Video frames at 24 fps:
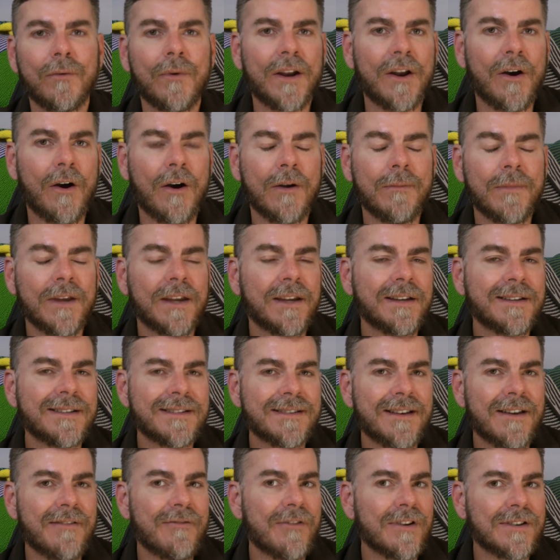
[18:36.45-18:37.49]
when I'm in
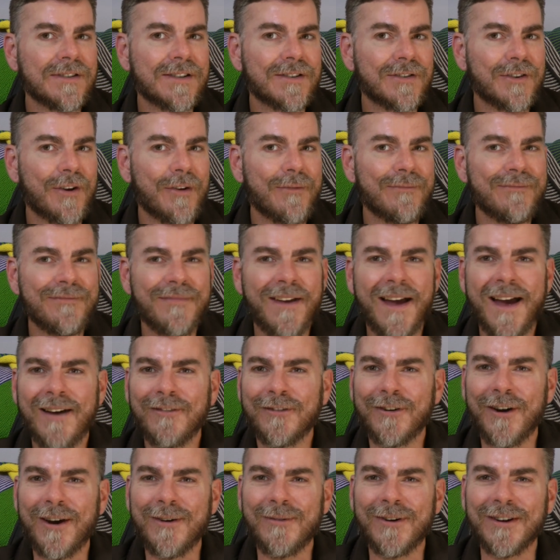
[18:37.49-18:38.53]
San Francisco.
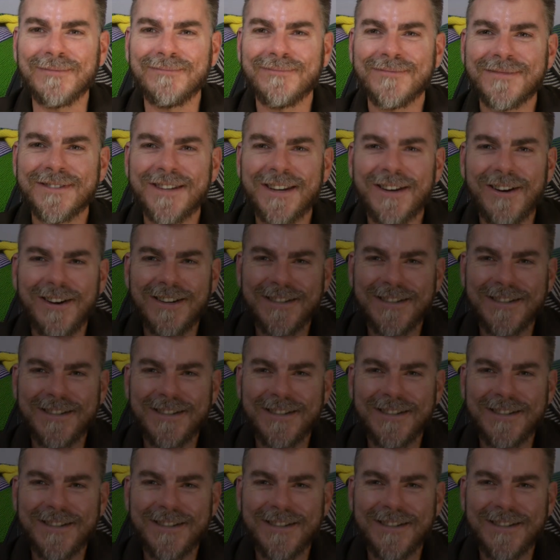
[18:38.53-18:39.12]
Have a great one. See you